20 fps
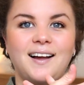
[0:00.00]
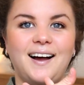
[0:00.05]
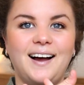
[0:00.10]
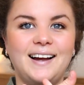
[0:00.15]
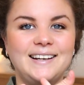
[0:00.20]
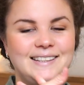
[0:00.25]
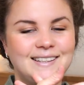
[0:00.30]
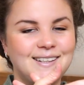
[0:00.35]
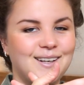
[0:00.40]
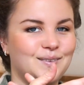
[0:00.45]

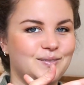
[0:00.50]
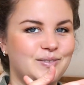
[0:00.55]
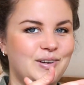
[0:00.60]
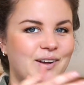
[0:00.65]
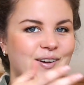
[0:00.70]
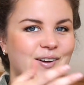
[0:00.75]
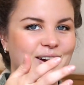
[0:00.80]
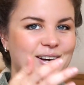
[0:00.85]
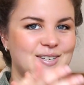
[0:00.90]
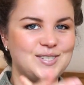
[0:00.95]
I love
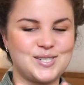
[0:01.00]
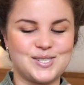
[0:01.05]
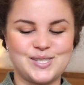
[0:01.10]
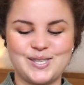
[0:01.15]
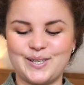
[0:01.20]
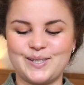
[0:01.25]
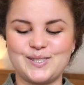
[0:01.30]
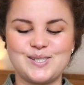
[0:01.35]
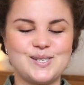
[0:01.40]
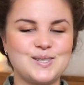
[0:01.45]
her, I just
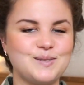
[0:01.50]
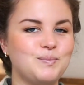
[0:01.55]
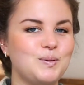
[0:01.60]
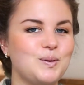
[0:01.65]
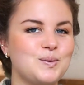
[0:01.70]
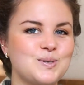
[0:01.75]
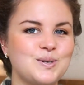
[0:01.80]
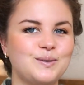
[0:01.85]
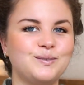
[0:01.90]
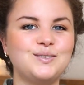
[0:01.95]
think she's
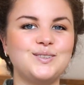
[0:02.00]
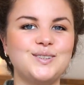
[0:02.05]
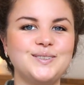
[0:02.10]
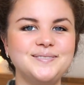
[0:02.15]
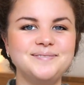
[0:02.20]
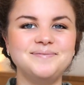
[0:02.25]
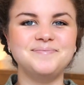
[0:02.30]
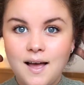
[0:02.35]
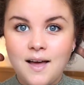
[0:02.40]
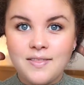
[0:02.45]
beautiful.
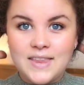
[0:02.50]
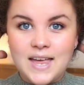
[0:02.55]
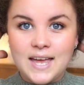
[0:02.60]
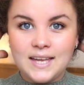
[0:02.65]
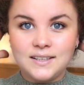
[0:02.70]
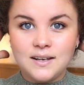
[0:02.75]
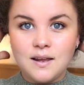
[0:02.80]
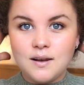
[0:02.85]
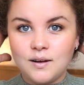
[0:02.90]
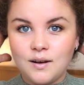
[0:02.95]
And
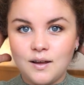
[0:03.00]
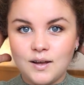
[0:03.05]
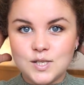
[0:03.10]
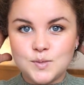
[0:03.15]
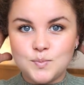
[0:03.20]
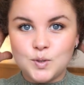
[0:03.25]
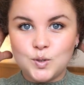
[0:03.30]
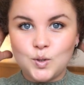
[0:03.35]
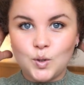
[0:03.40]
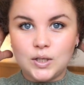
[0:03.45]
then last
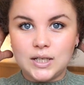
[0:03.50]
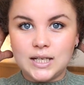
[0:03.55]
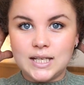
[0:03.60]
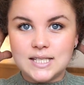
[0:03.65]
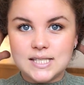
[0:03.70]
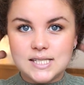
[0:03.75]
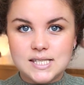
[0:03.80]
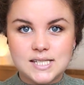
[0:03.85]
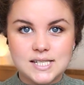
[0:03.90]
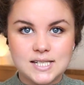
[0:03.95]
but not
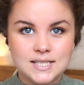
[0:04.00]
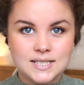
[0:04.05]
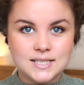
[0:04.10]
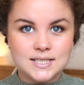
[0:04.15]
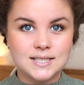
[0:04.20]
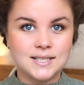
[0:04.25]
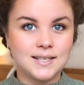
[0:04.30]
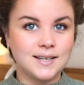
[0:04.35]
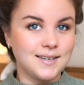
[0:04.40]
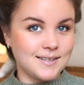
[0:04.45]
least,
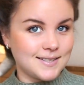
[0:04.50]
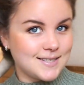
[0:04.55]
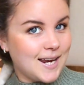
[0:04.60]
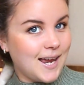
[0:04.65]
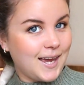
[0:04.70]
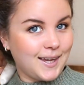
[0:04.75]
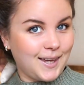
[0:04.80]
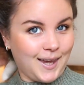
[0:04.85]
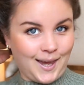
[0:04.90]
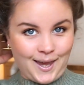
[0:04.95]

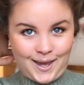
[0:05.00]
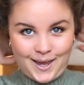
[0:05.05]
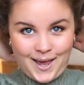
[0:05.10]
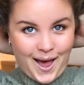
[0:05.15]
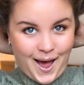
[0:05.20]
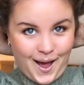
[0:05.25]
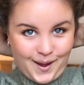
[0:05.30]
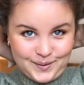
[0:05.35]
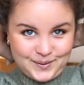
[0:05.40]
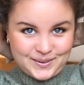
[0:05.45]
taking
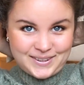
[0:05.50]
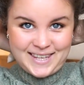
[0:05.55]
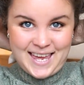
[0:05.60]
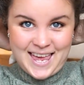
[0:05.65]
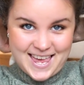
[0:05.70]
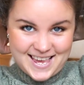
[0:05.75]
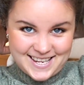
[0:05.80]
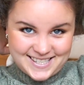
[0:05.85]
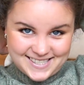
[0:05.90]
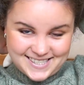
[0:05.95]
out
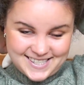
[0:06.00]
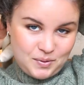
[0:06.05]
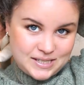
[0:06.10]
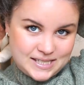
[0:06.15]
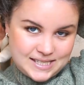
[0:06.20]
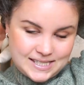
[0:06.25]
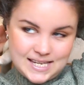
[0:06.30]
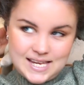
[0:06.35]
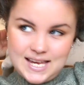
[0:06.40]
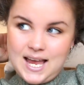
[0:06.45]
this. We'll
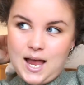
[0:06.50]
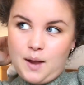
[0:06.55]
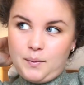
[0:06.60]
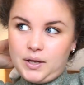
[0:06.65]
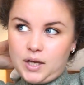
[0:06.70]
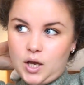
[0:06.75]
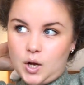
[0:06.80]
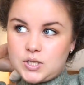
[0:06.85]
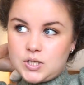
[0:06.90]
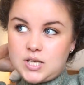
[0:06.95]
see how
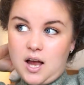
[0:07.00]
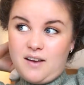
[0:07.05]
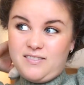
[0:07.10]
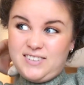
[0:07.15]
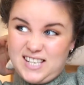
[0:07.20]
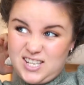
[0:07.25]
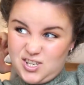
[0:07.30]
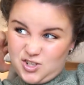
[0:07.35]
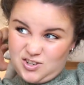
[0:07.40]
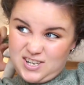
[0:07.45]
it goes. I've
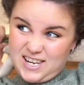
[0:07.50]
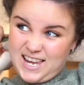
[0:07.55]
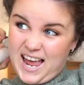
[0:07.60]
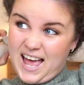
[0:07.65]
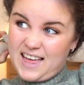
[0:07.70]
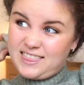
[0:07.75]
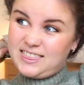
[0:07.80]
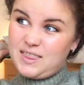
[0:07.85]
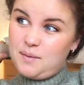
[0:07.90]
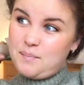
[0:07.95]
literally
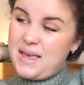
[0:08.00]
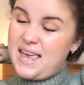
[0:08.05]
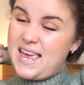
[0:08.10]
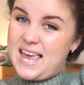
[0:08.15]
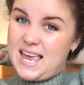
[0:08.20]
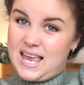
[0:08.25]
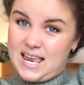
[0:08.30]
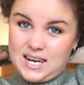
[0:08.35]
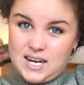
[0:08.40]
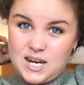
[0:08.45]
had them
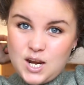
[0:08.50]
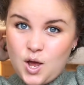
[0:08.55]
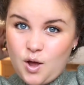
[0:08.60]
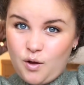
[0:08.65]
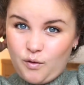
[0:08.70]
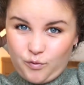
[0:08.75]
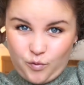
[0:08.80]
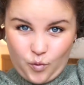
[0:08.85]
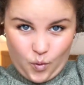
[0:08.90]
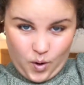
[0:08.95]
in
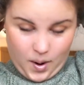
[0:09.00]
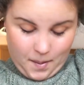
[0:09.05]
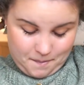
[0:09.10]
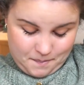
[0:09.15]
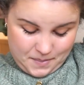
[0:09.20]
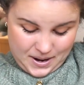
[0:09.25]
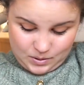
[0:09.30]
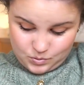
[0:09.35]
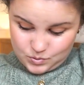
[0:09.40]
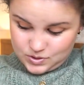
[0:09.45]
for
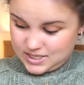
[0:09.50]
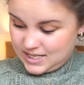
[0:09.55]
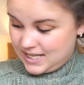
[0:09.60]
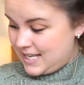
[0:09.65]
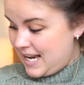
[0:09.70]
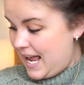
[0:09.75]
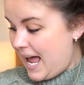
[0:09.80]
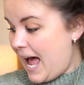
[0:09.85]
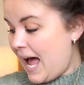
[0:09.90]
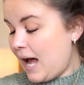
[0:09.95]
about
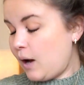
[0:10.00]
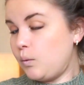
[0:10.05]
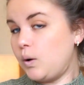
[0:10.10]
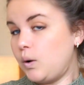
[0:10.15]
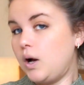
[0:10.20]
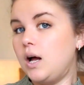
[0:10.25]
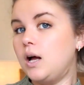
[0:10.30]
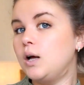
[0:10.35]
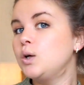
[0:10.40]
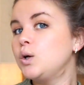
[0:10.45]
an
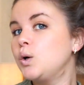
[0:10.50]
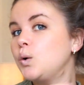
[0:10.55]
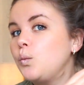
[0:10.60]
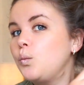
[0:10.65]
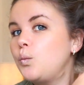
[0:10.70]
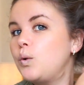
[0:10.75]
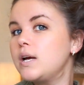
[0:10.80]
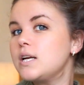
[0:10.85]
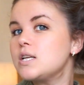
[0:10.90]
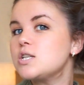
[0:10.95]
hour,
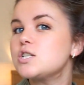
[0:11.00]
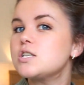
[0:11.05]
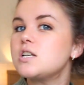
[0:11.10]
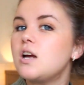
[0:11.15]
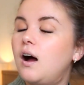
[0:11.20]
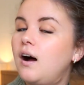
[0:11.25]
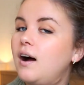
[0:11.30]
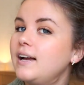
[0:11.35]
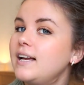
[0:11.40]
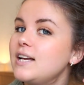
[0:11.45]
which
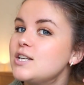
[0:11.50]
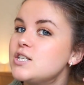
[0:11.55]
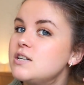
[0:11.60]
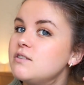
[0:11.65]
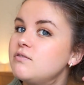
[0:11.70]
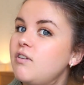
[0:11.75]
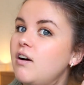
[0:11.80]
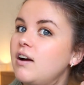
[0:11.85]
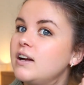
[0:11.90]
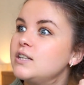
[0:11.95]
I actually
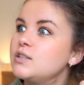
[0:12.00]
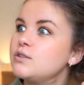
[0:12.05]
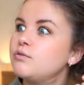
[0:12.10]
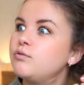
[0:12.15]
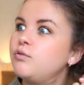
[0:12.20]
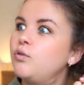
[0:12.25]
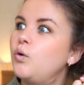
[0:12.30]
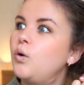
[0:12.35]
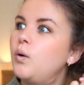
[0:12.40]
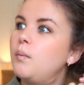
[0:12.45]
find
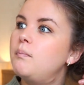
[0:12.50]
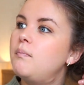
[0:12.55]
for